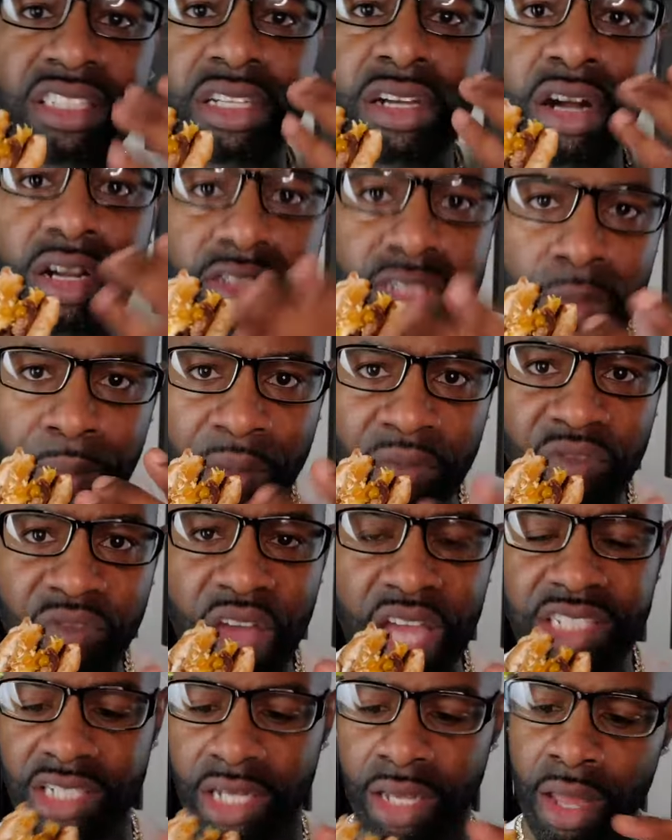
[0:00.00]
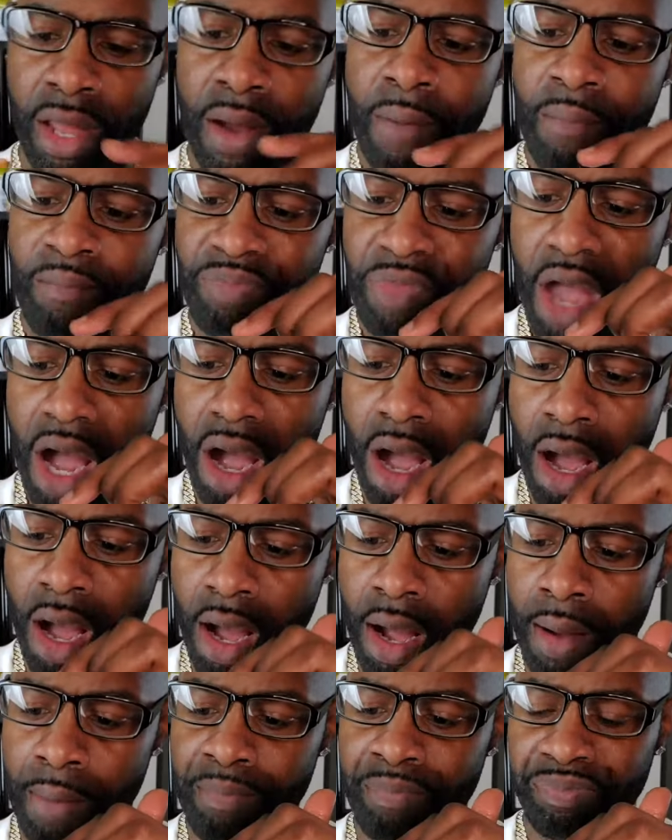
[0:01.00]
cooked to perfection. The
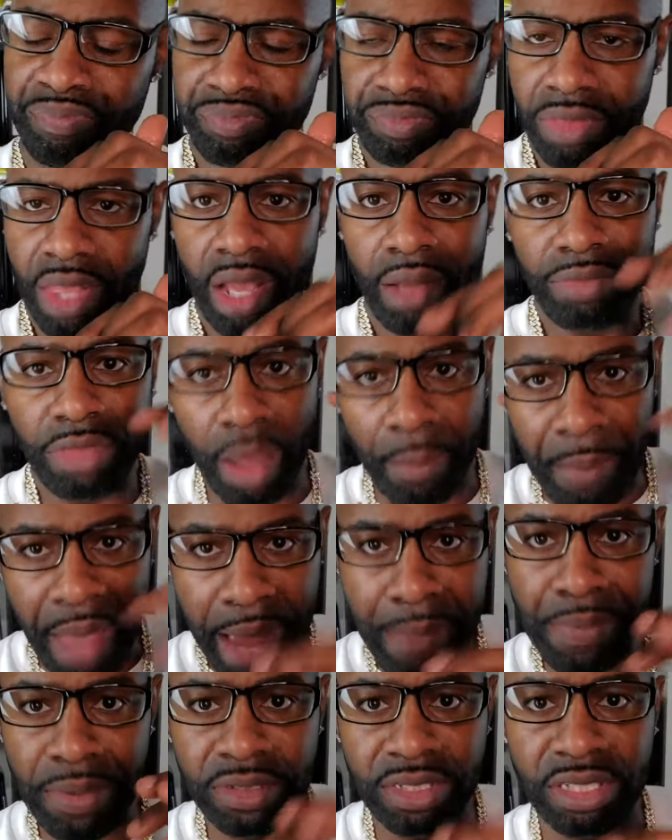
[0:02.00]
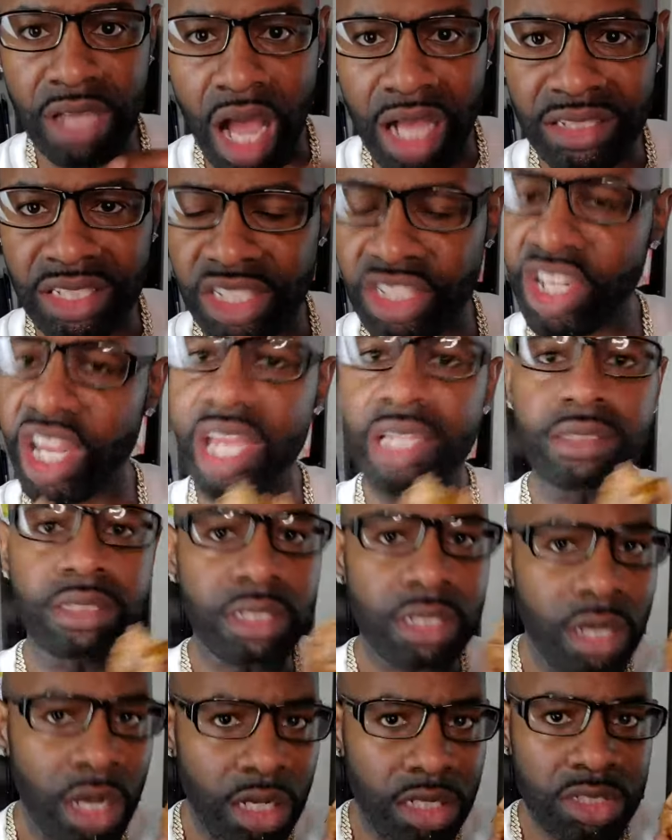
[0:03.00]
maple sausage is
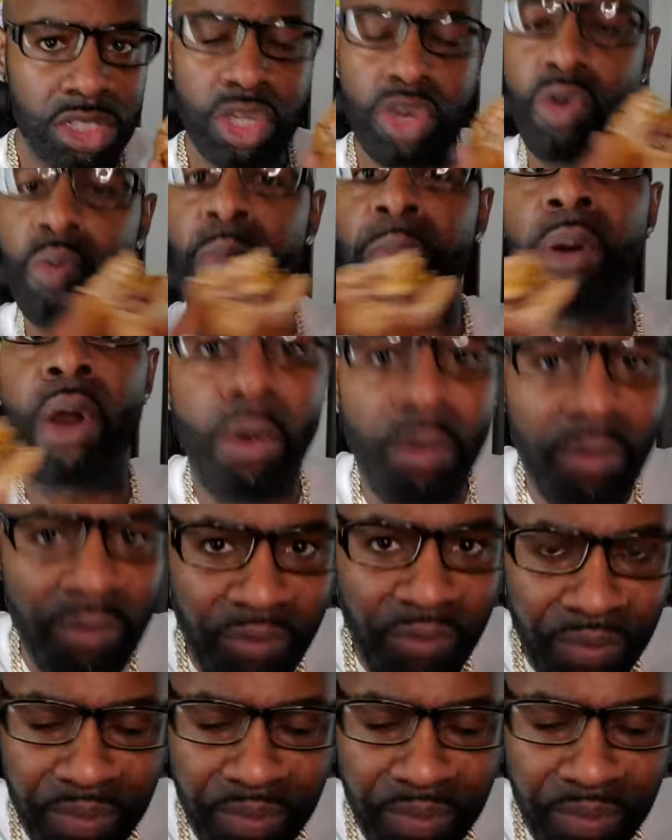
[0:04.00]
cooked to perfection.